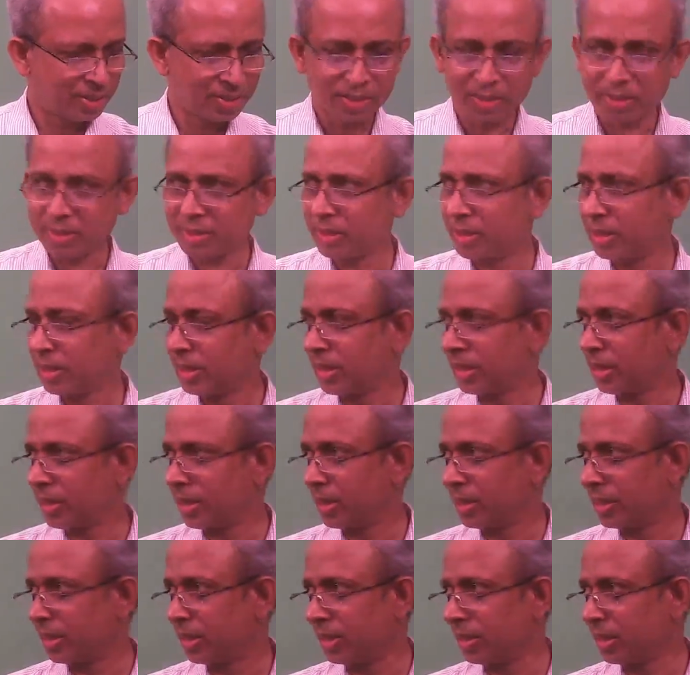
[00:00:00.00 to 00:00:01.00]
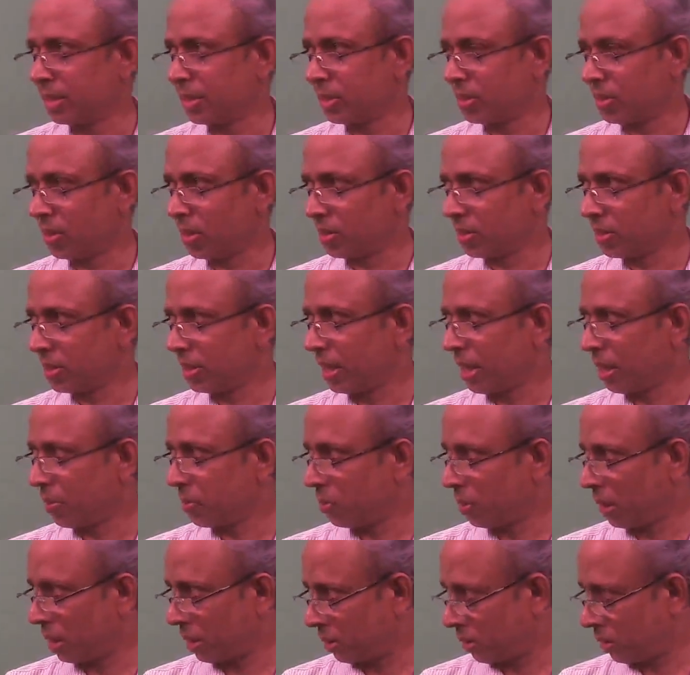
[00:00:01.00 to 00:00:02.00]
See, it is not that I have
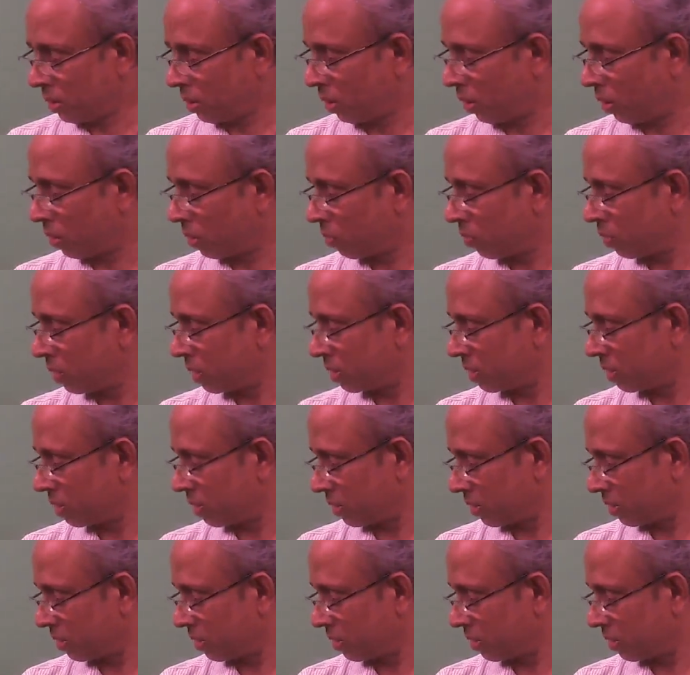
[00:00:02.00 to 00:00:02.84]
to answer all questions.